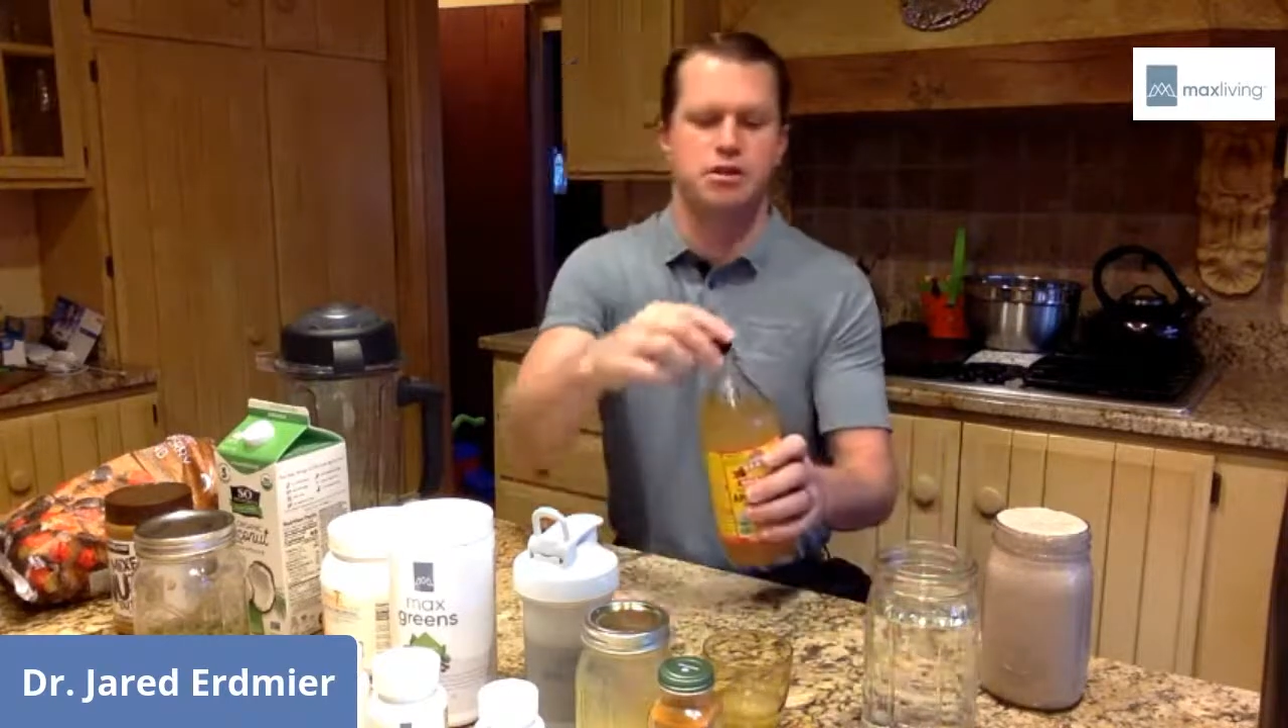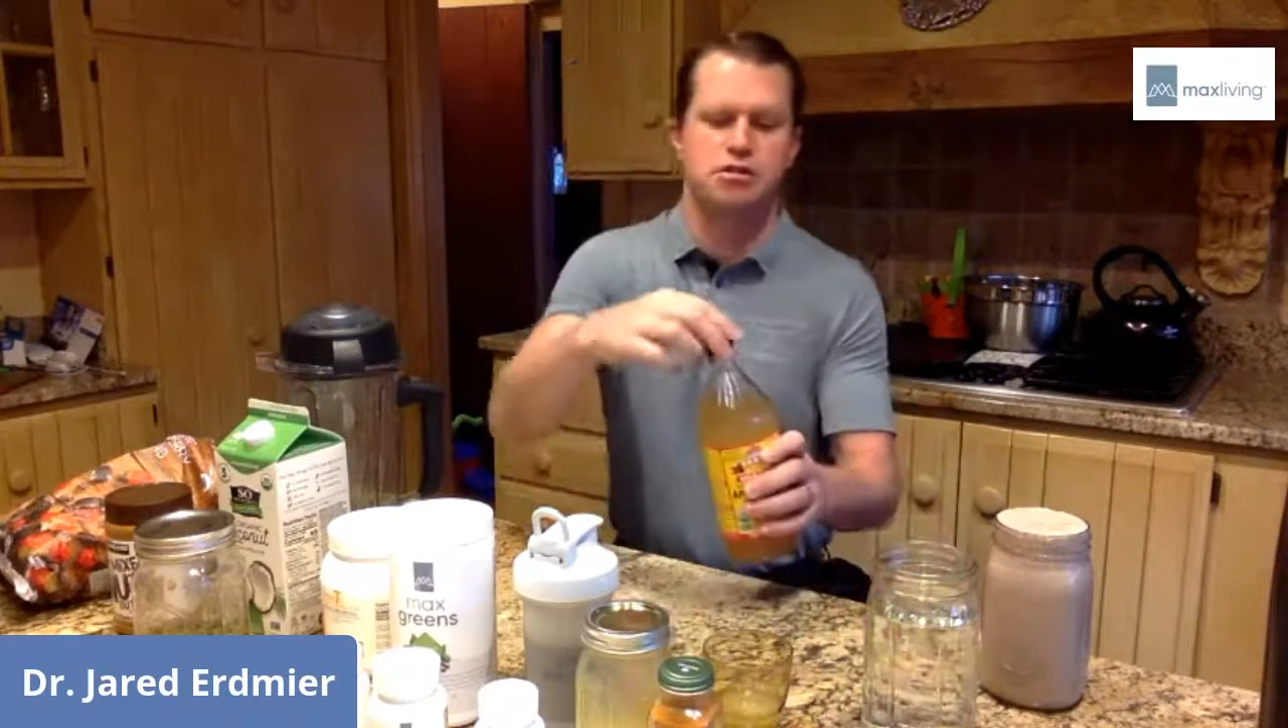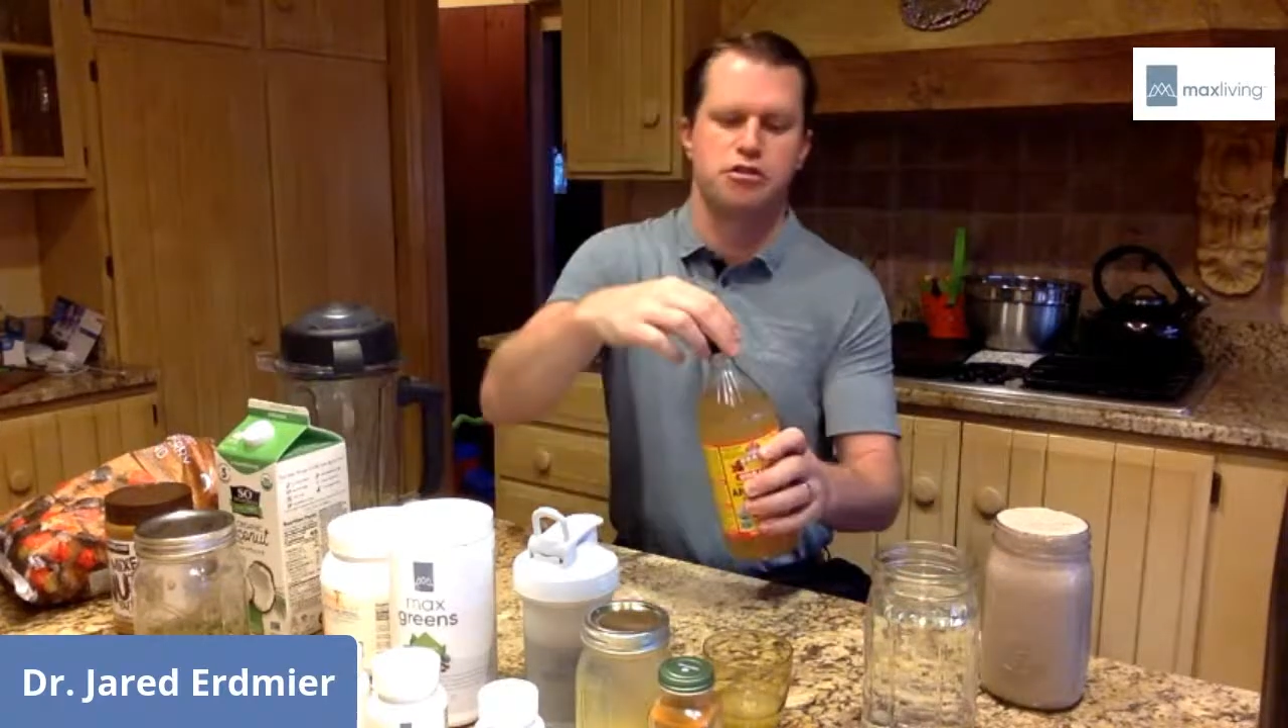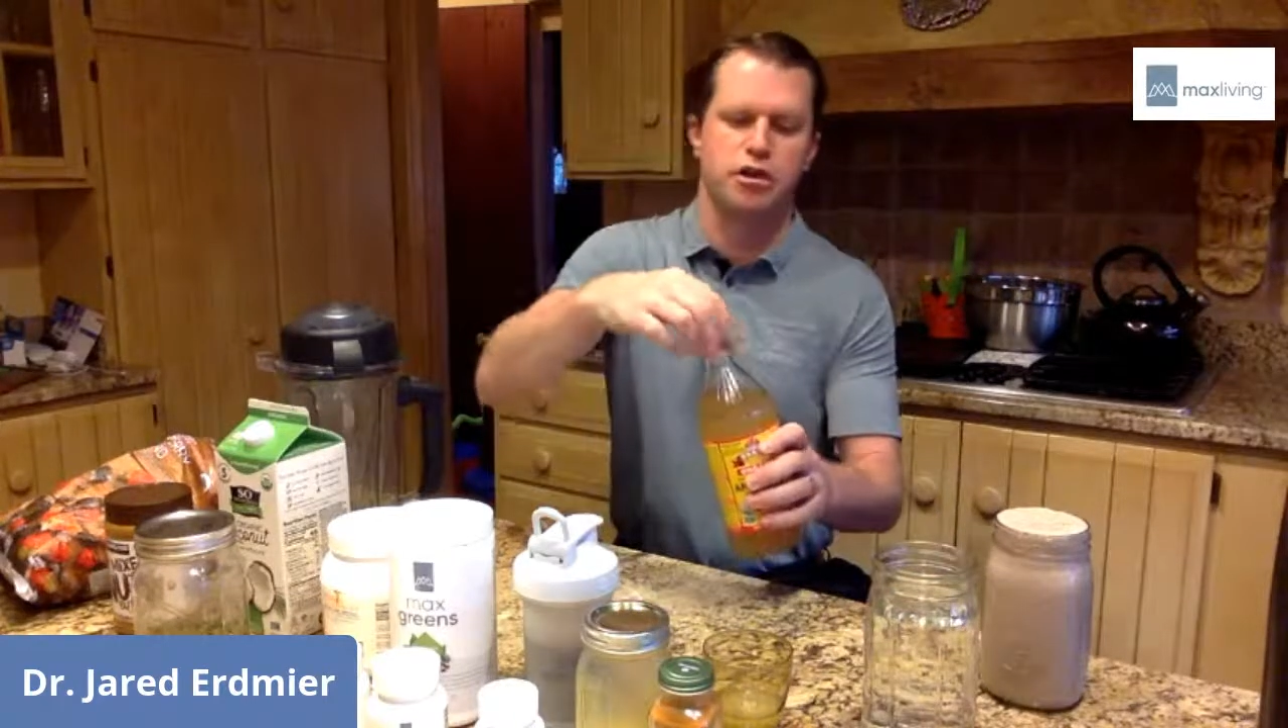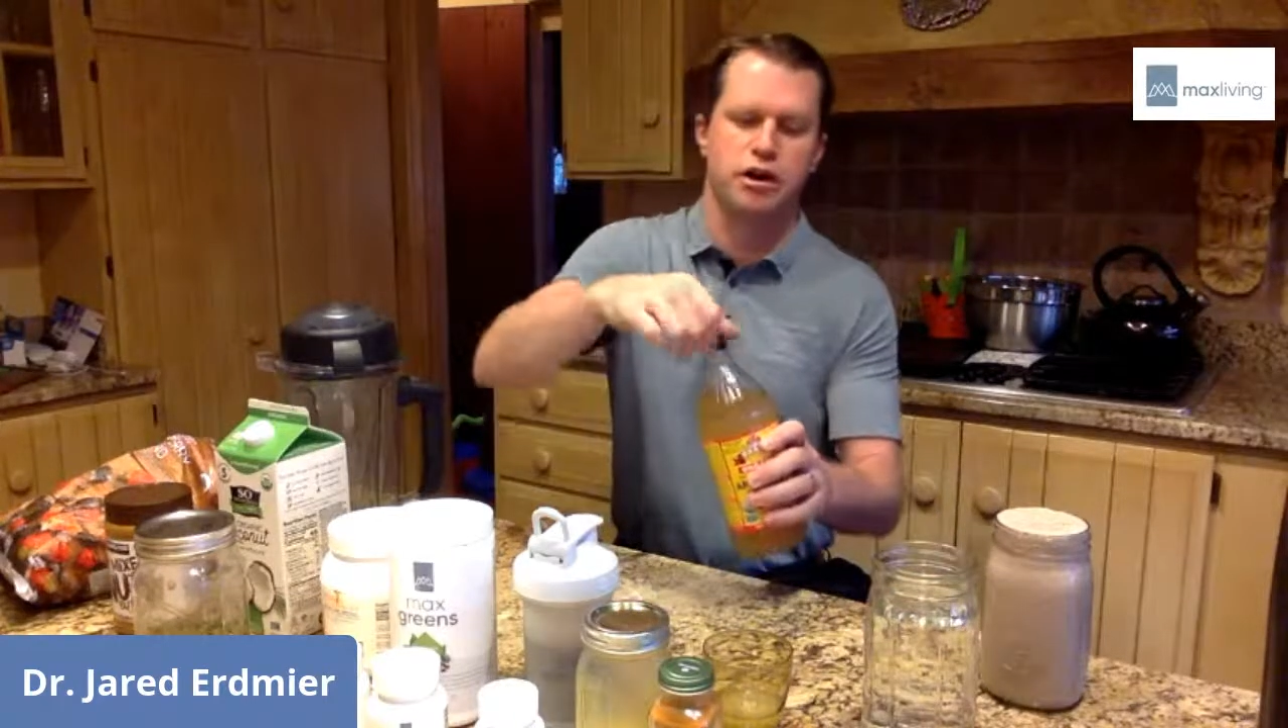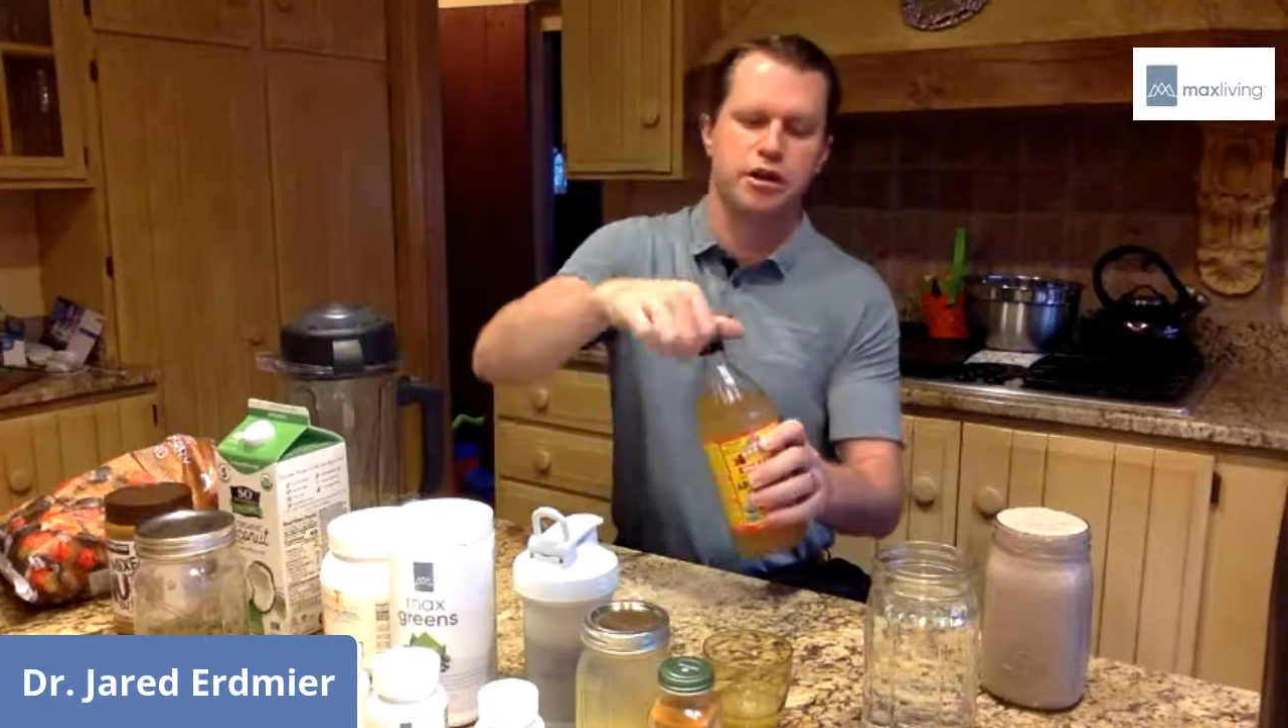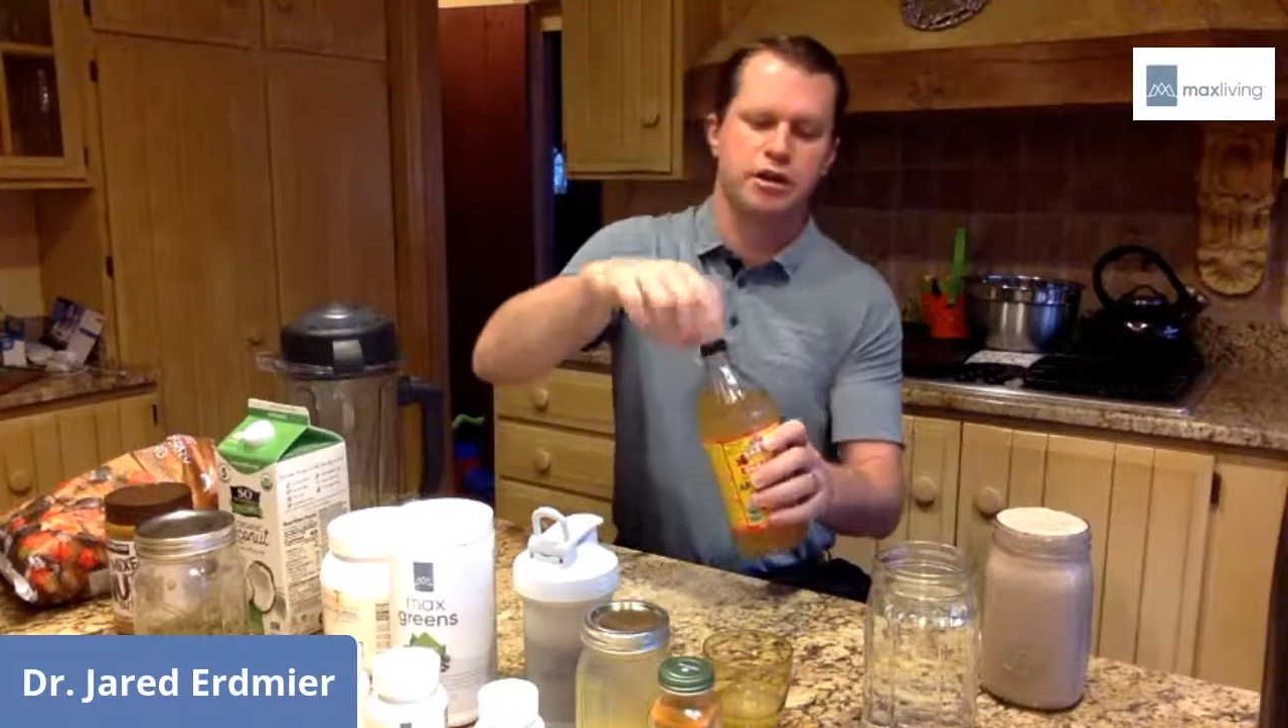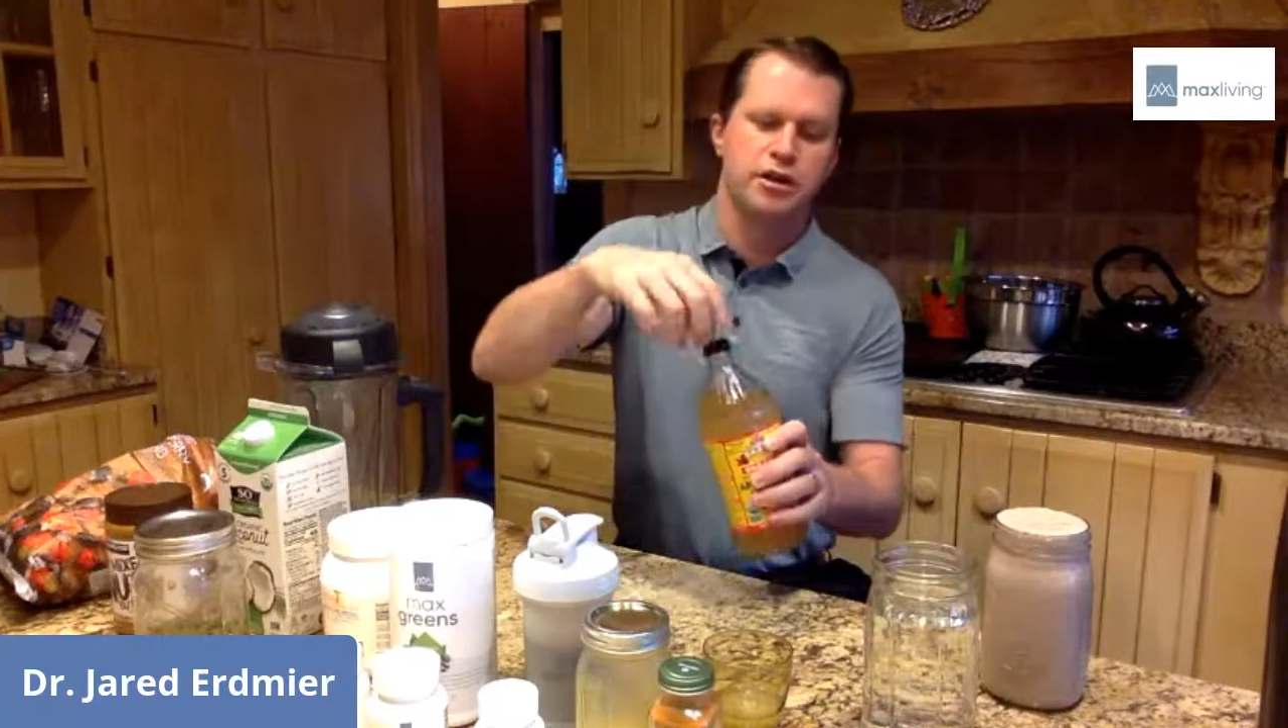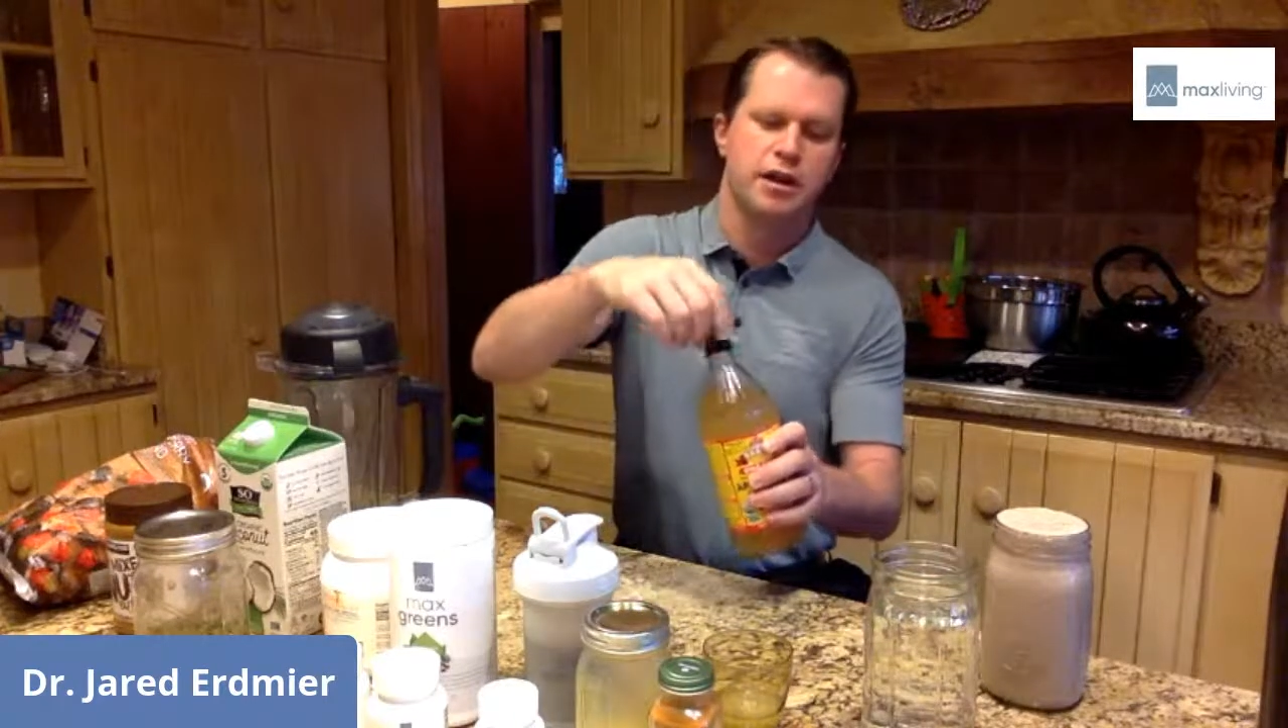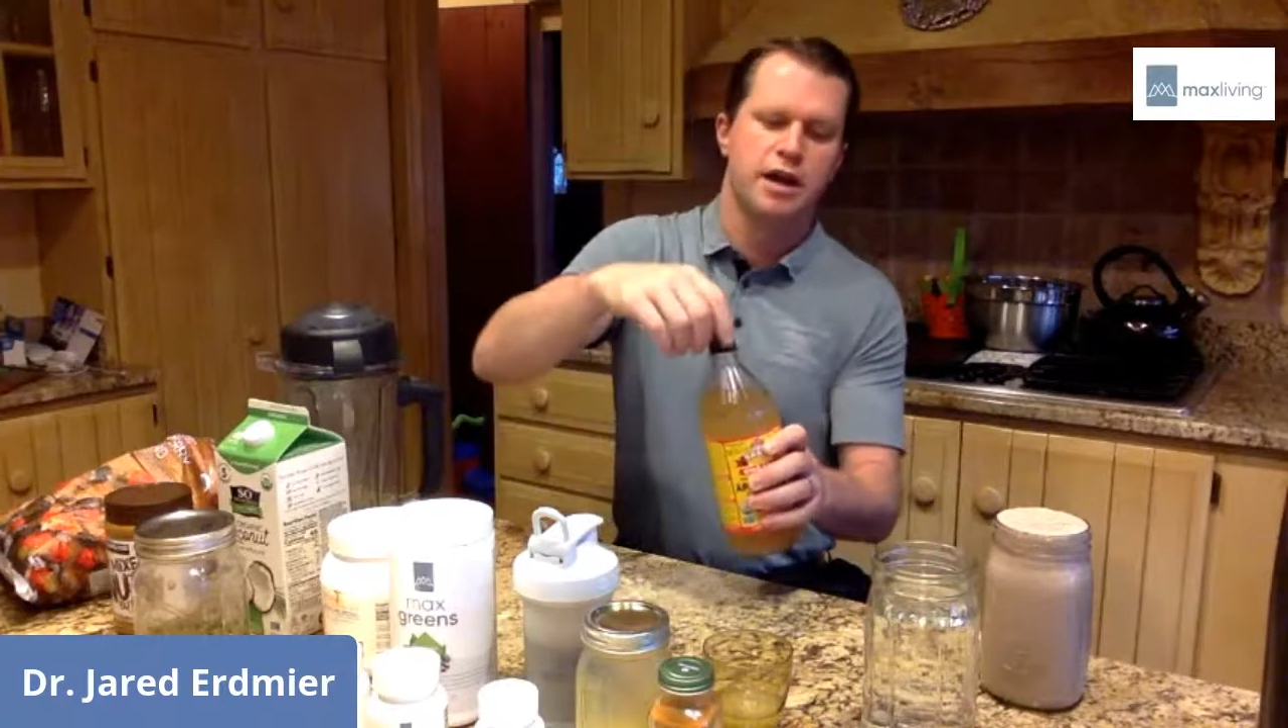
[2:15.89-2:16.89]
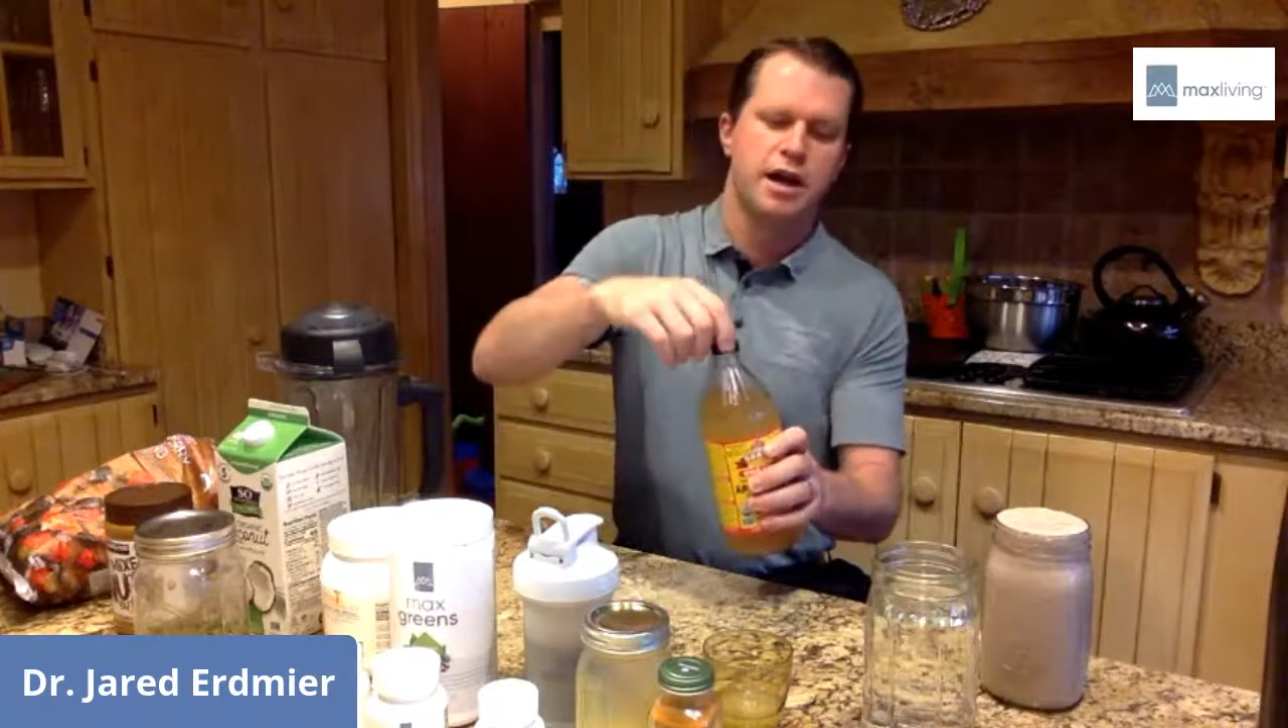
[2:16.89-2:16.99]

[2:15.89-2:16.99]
stronger.